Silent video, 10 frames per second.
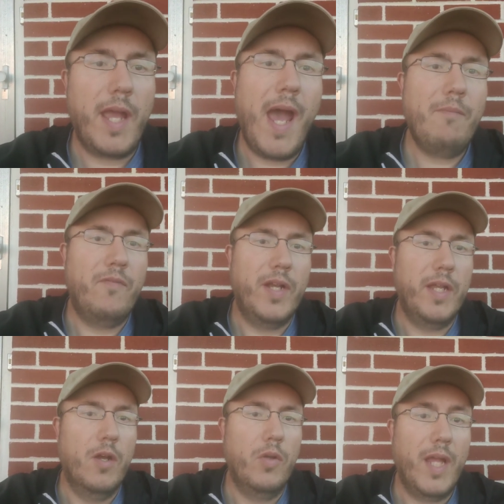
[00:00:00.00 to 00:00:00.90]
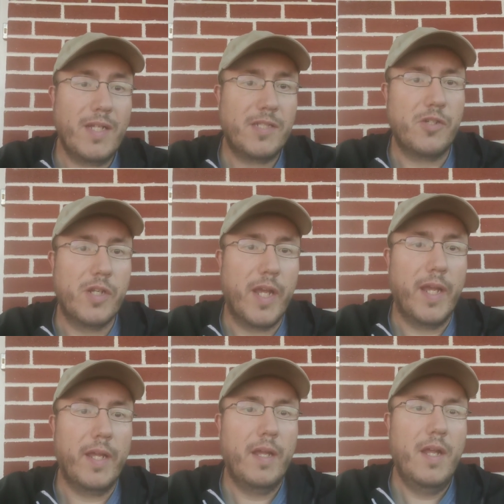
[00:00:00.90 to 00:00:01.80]
Gap video
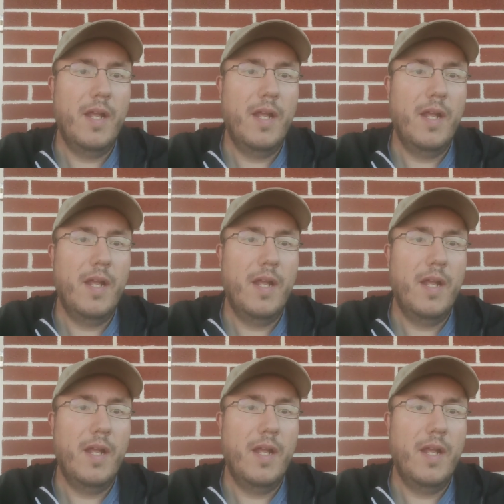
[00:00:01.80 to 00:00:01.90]
yesterday